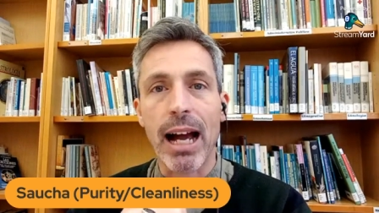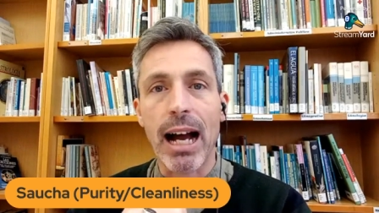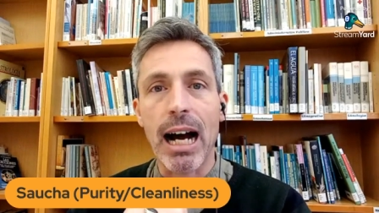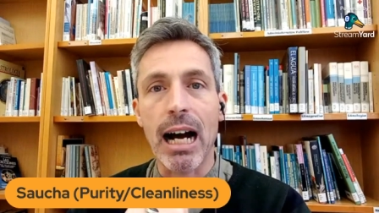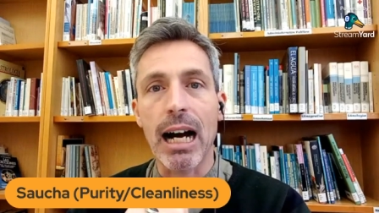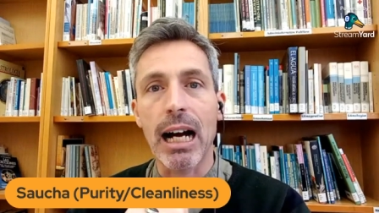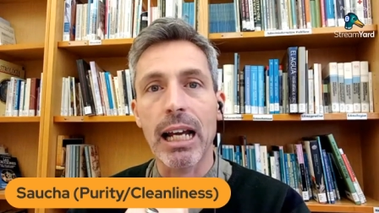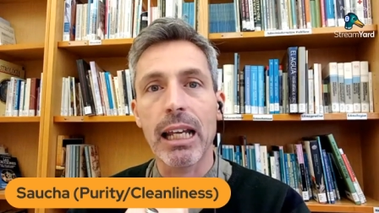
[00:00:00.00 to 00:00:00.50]

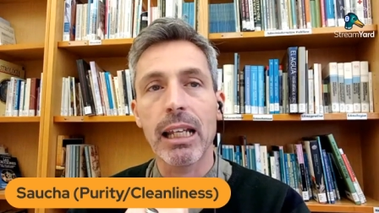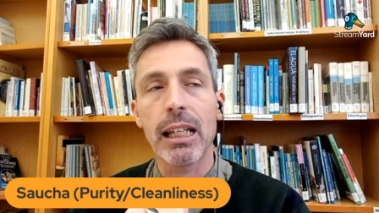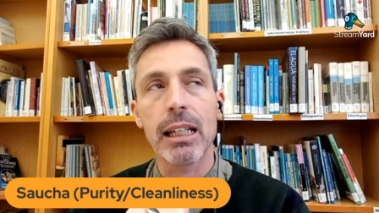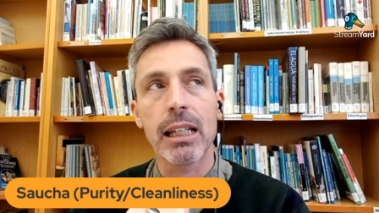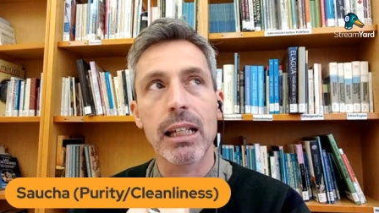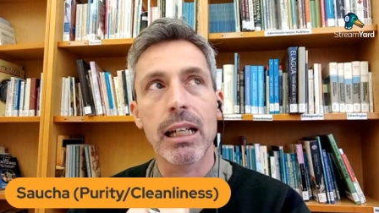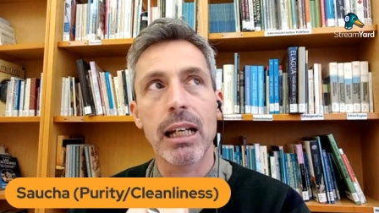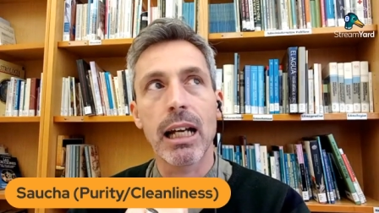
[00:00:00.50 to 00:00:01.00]
I
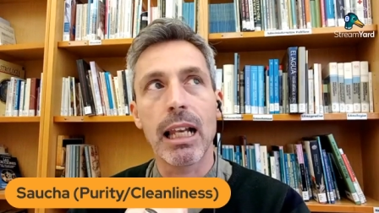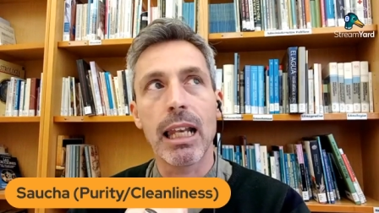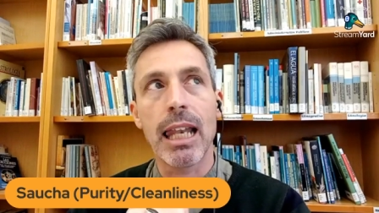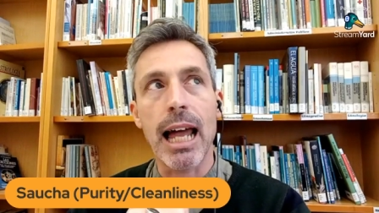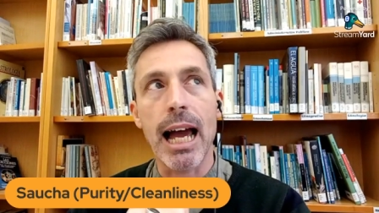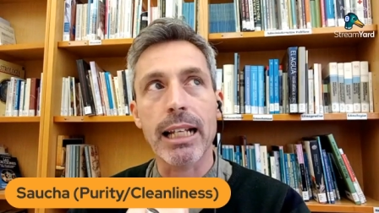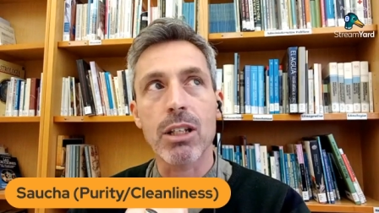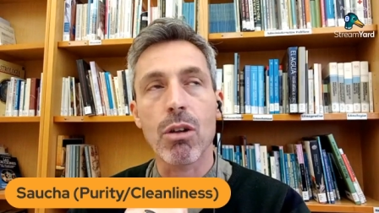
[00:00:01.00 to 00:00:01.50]

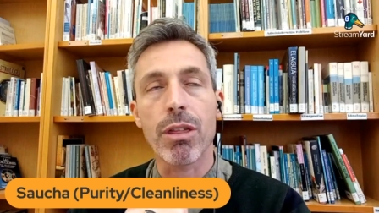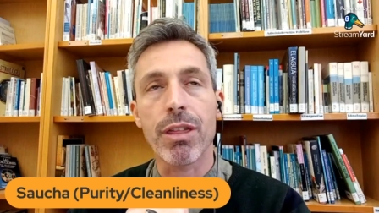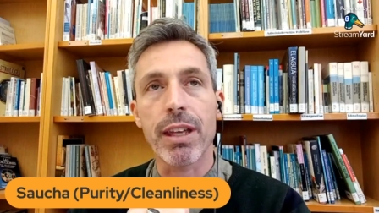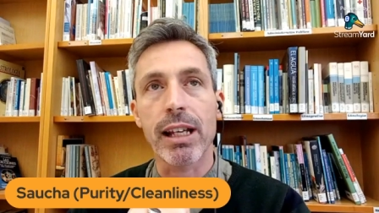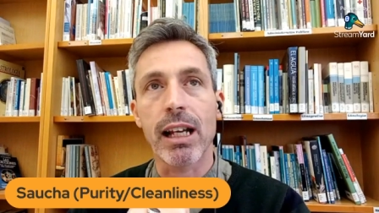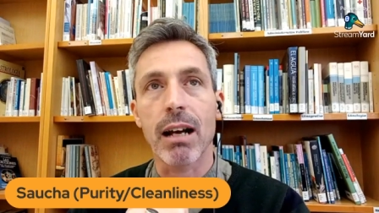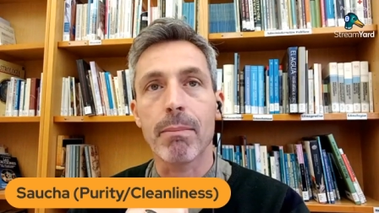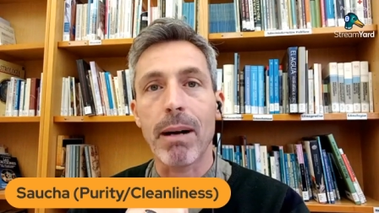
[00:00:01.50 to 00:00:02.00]
like to
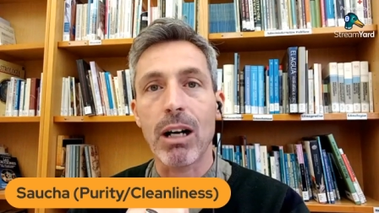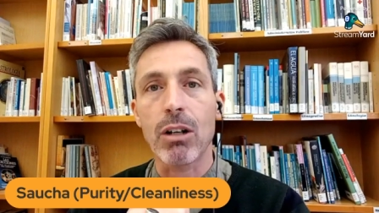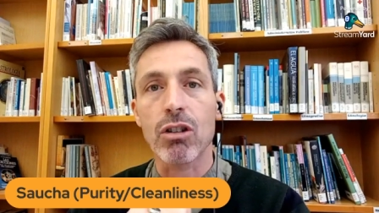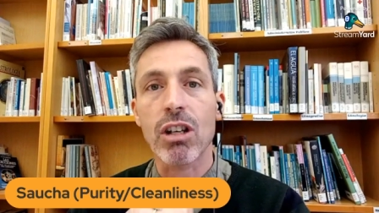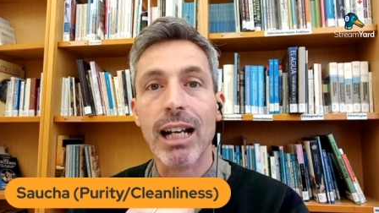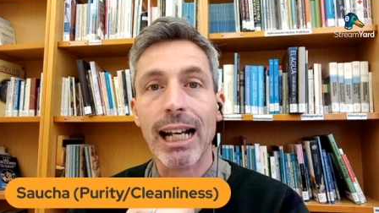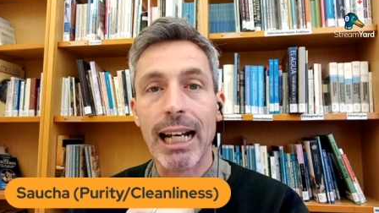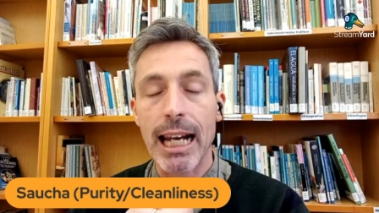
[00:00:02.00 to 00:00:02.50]
think about
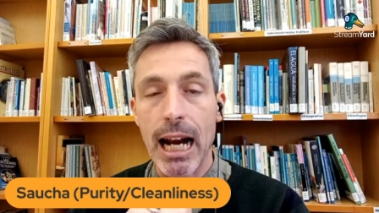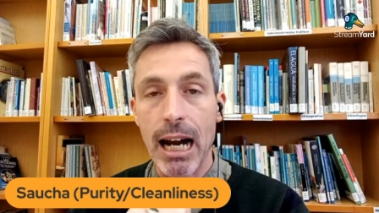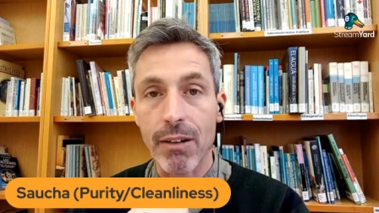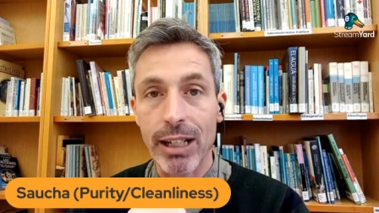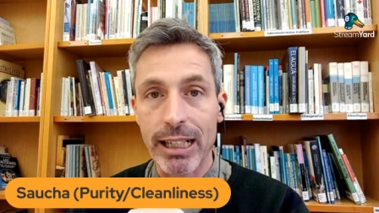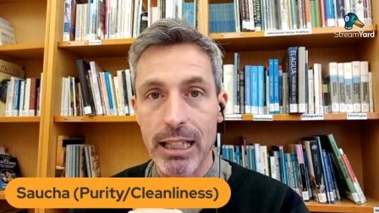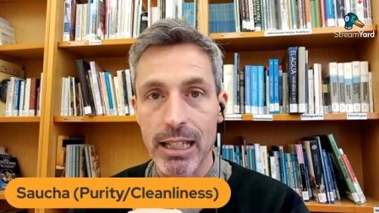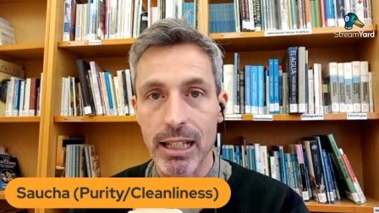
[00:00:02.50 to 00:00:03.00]

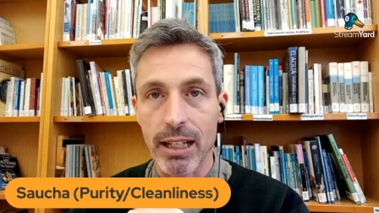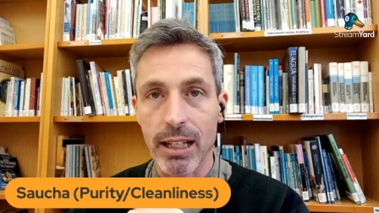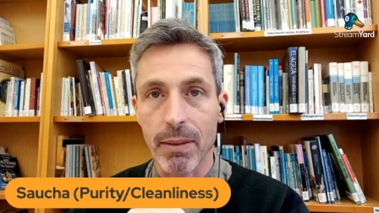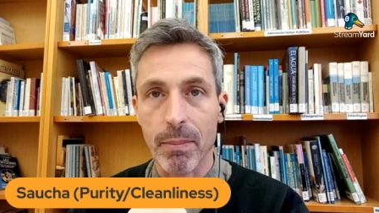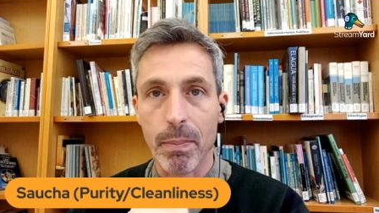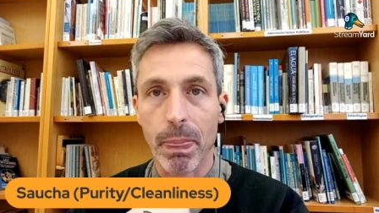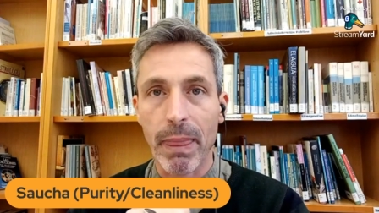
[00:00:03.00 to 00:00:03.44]
clarity